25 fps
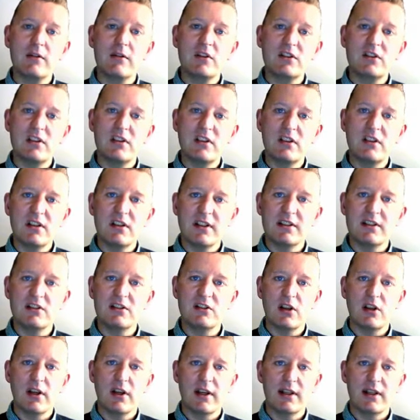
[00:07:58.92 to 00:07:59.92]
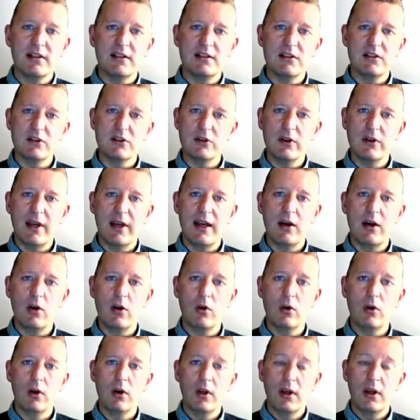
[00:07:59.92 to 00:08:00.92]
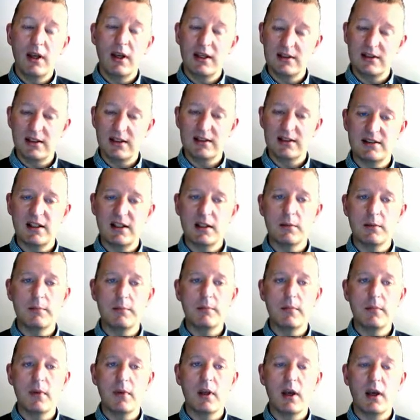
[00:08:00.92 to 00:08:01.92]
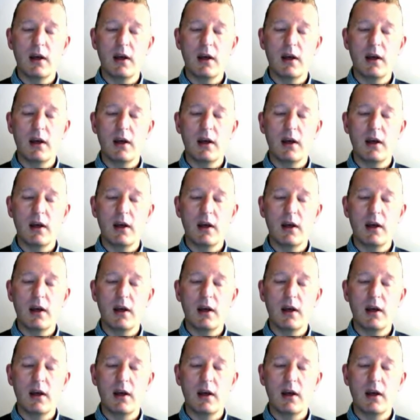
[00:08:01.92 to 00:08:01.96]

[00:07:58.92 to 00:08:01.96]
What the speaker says: and give us a little insight into how, as I say,